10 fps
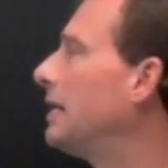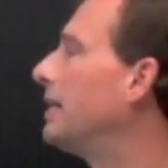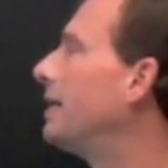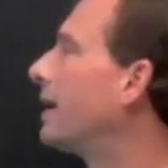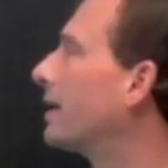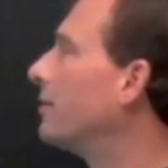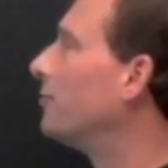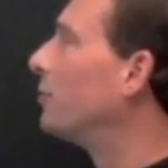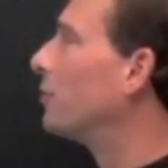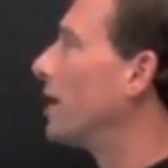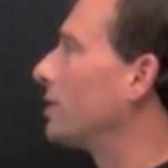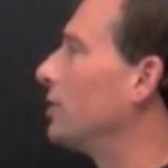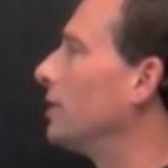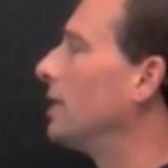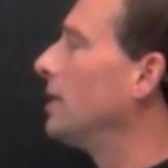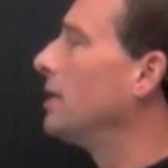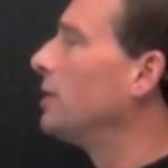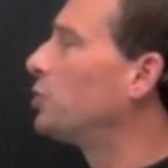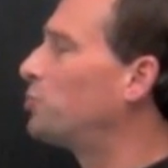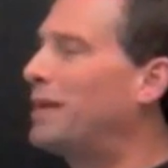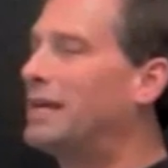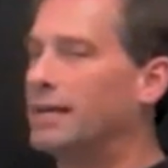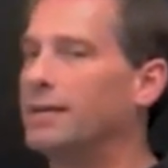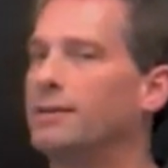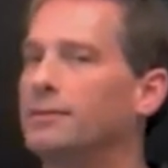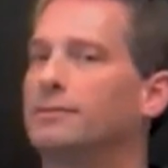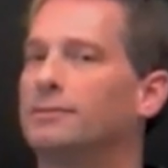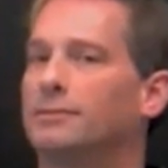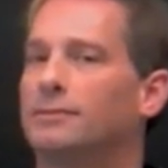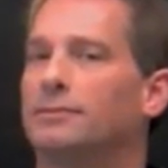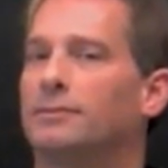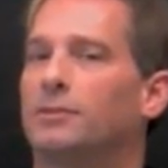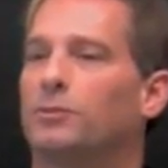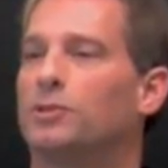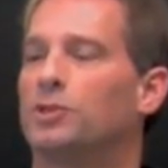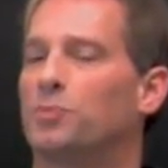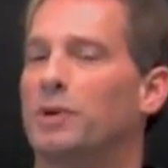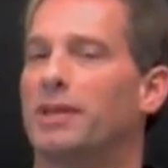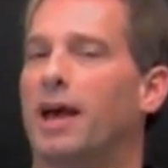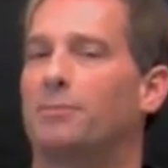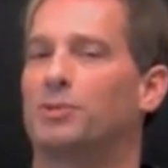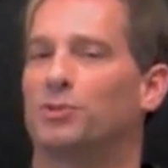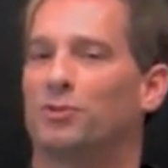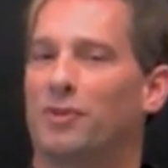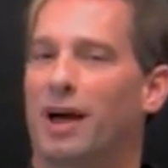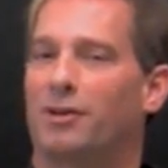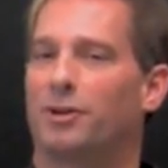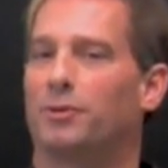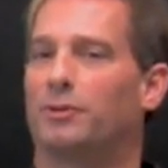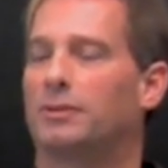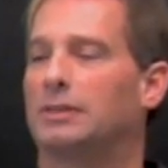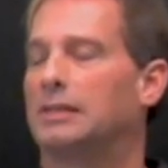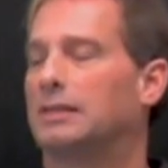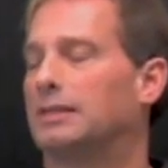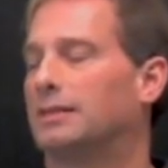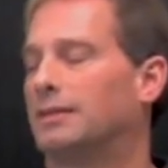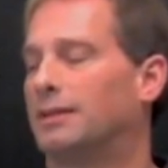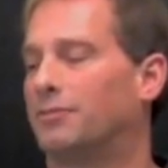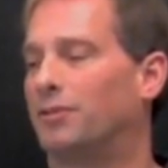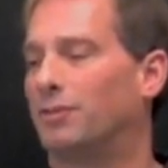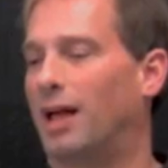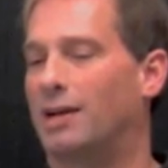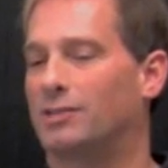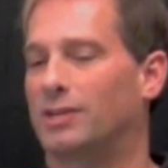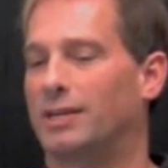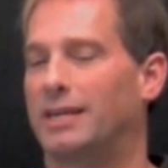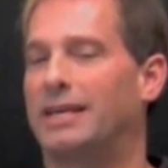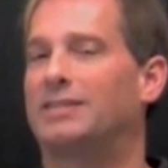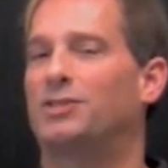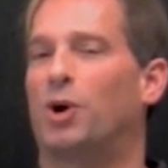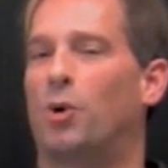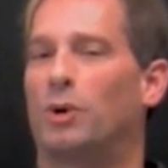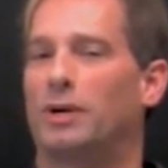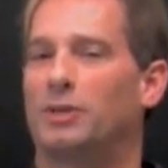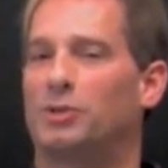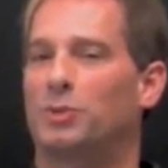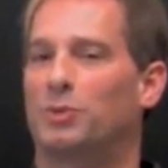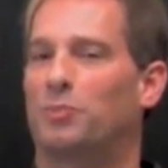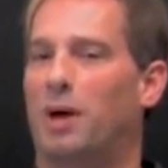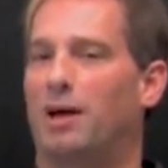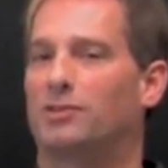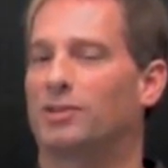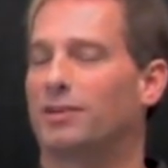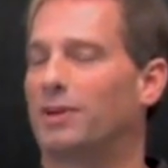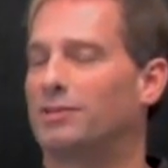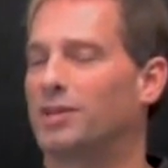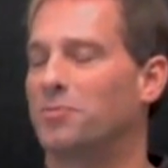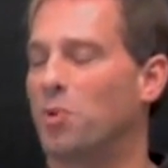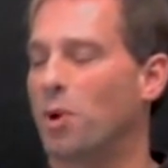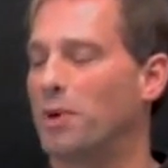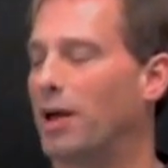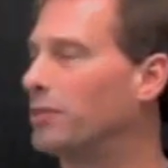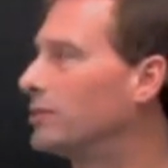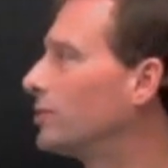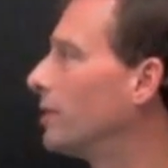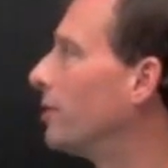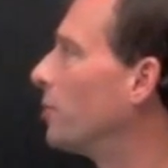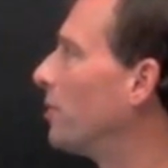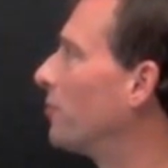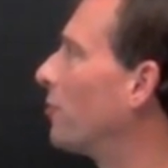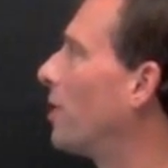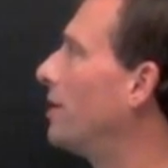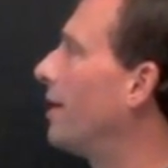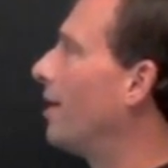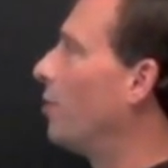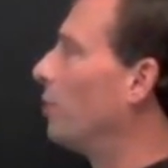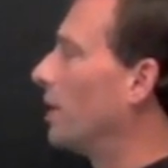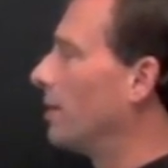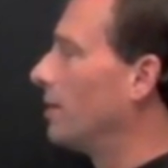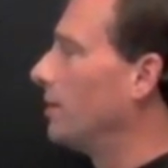in the negative direction. Speed would just be the absolute value of the velocity. It's always positive. I'll say more about this later, but for right now, when I,